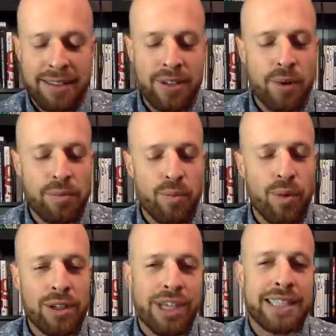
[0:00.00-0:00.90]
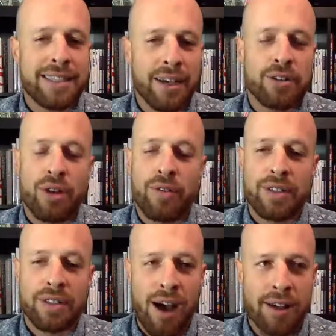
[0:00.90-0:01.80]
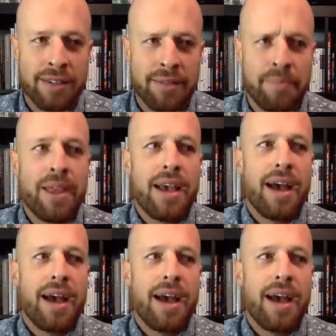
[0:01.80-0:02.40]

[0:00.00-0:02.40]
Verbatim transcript: So what Jason goes over is awesome.